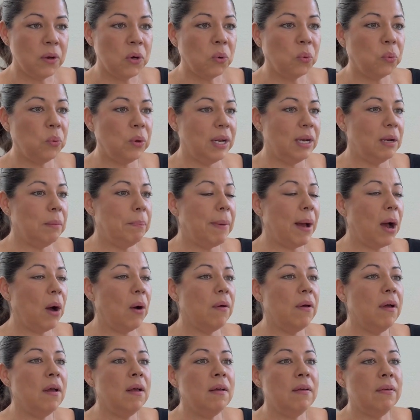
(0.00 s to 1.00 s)
Read
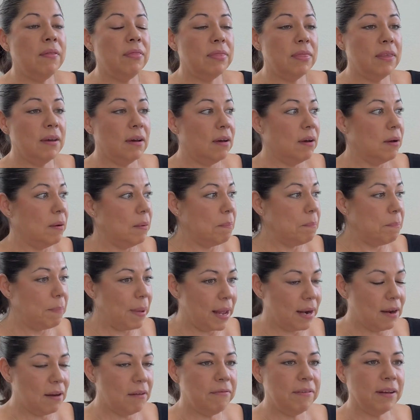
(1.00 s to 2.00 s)
about the
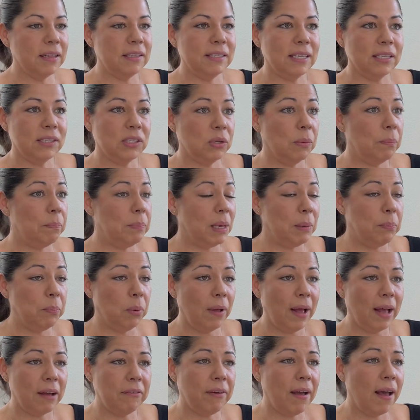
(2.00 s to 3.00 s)
benefits that some people
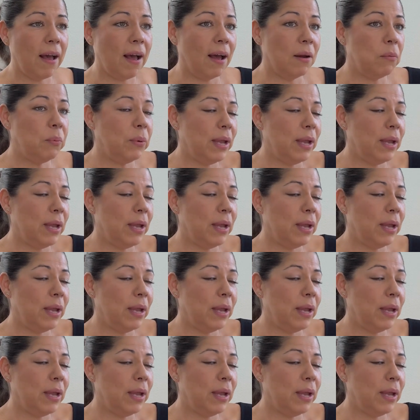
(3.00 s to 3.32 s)
have had.